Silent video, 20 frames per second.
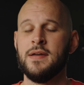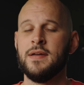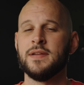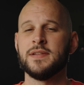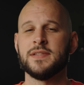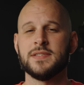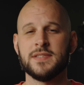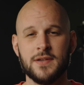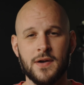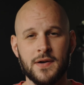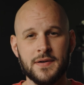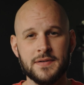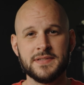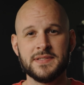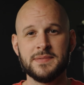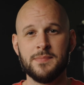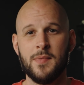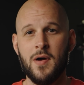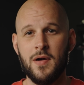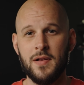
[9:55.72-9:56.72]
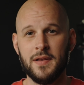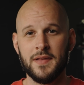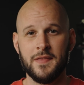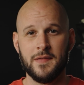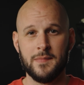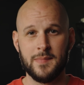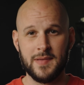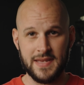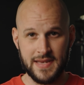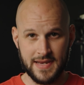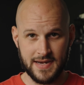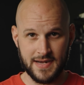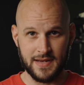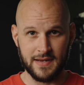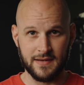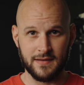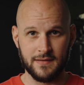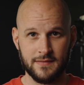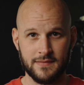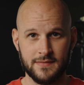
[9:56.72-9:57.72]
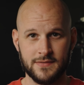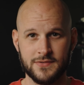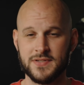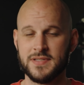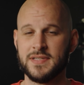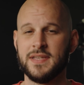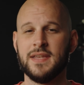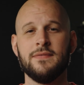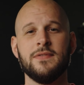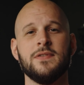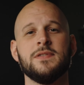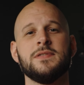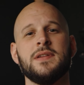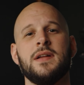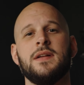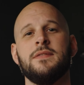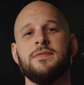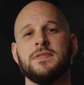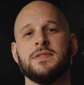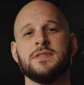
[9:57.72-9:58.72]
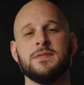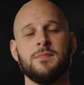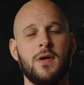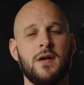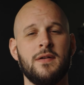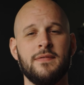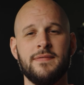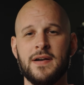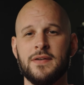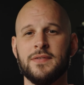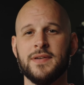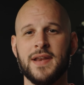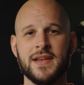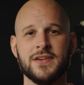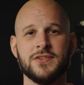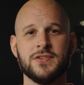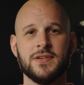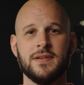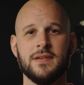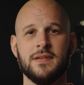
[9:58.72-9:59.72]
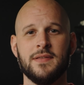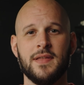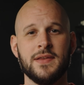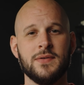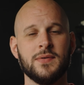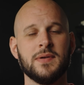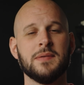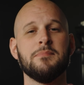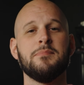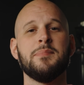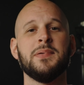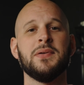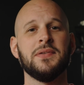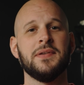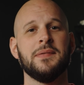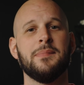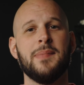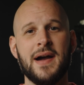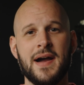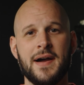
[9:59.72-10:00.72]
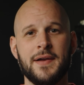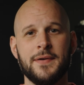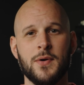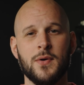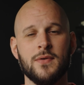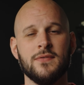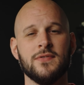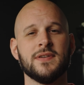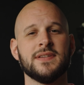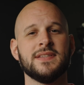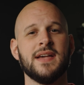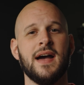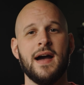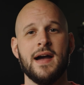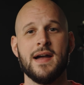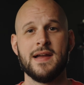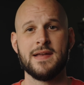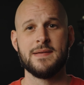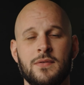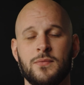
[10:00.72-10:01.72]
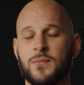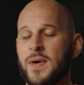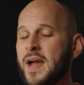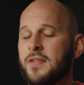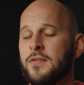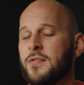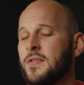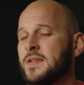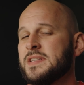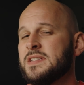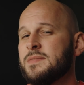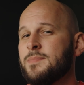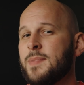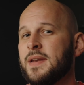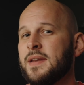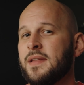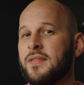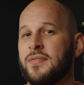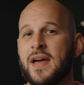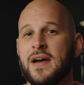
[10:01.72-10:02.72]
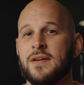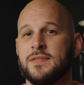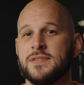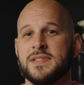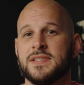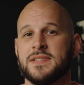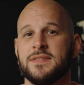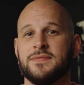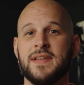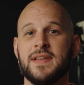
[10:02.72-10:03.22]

Start small in the beginning. Just give yourself a small foundation that you can build upon over time, rather than spending thousands of